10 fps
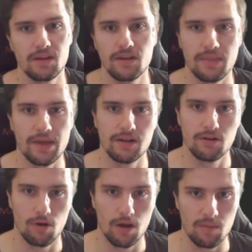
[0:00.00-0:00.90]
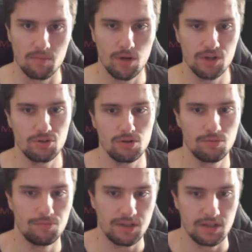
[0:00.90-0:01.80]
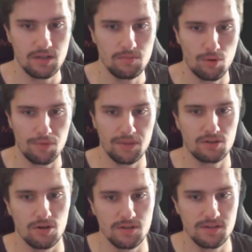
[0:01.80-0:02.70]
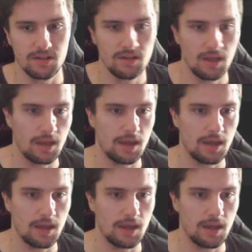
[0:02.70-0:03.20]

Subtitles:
And then in our app module, we can import that constant